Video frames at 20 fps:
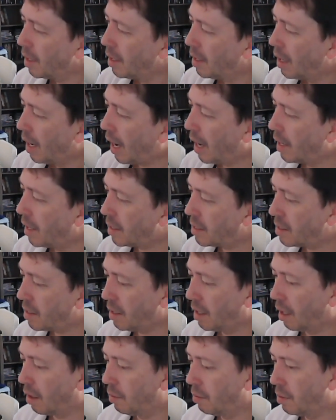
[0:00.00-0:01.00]
And it's,
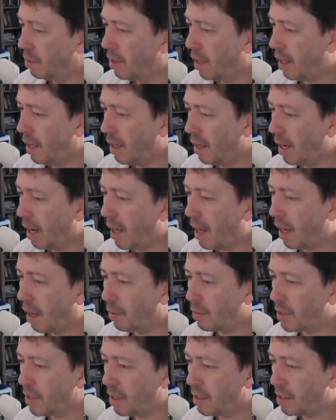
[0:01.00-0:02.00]
the
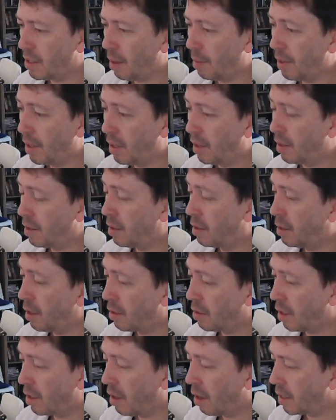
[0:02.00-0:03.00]
layout is, the
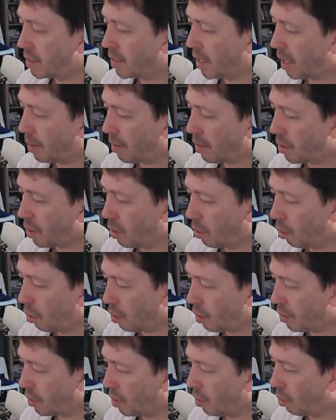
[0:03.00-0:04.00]
other nice thing about the
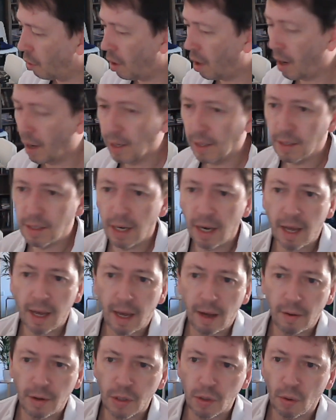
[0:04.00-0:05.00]
core line is the
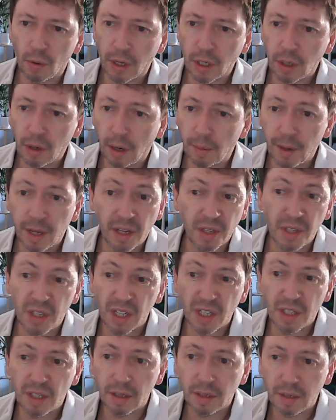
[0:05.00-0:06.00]
layout is all incredibly
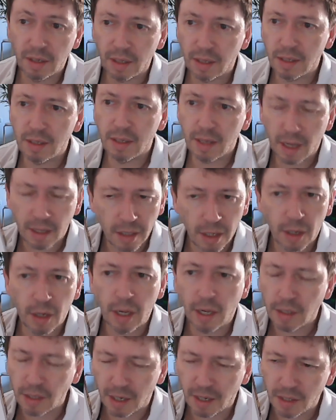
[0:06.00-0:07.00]
consistent. It's
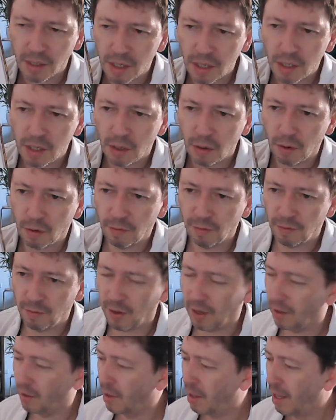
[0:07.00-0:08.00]
a consistent look and
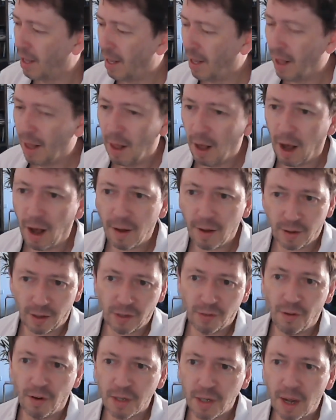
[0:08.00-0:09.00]
feel. As
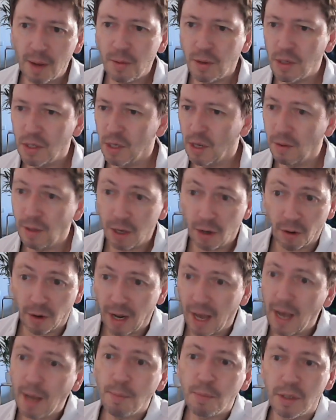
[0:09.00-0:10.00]
far as I'm concerned, they got it
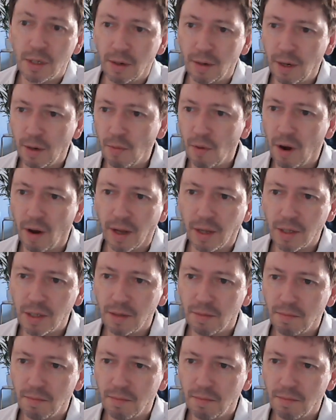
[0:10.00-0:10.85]
absolutely right.